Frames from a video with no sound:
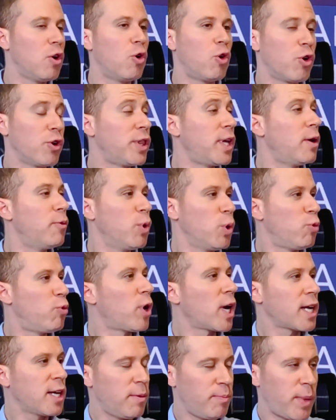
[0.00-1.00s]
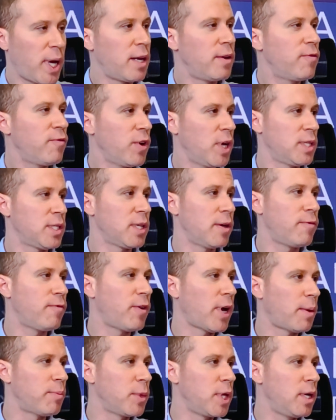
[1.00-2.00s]
or they will recommend friends and
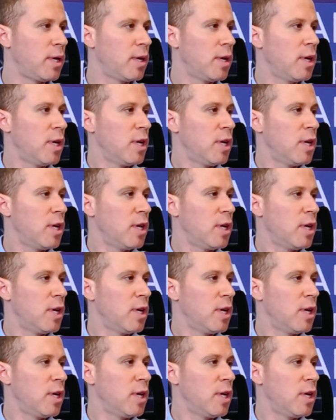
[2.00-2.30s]
family.